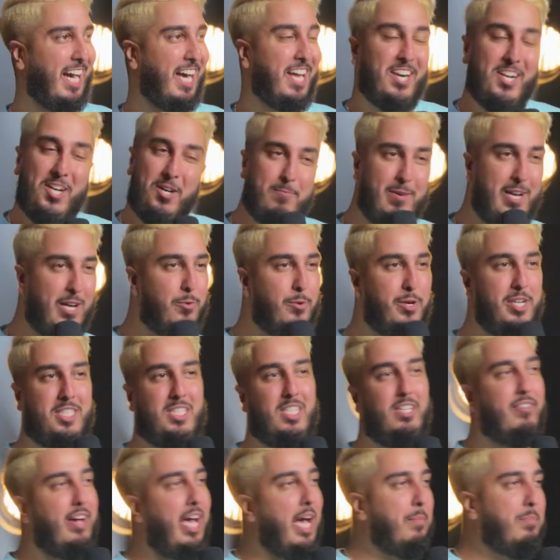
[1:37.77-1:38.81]
I don't know, man, weird
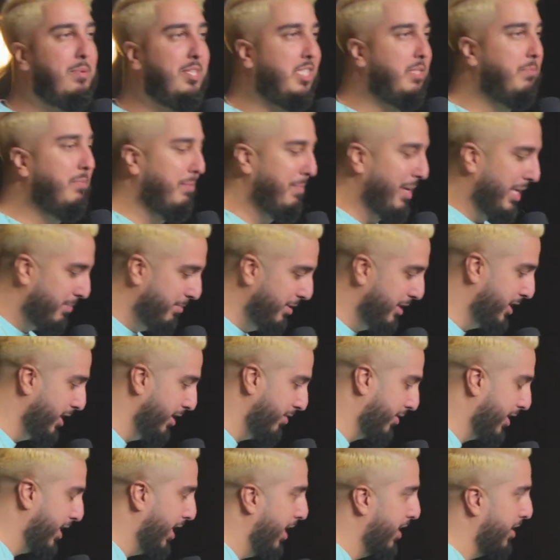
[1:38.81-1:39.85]
stuff happens to me. It makes me
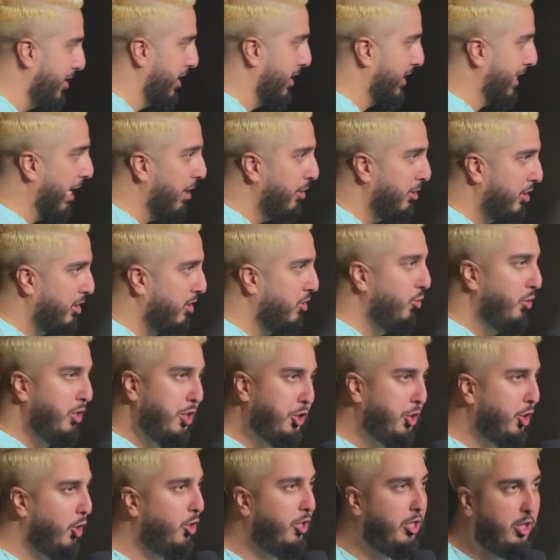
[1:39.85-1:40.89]
self-conscious. I was doing a
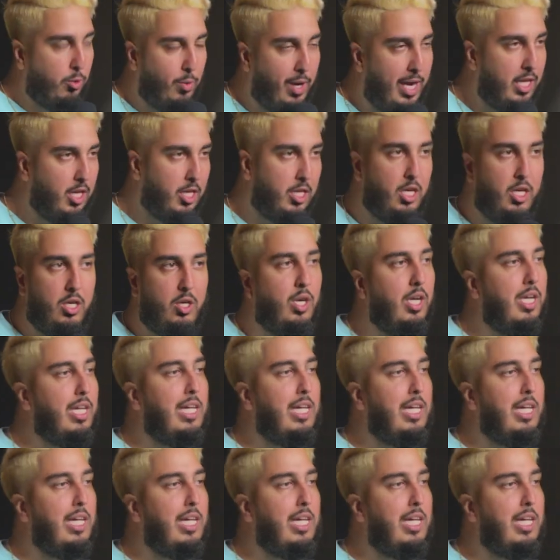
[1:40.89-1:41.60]
show a little while ago.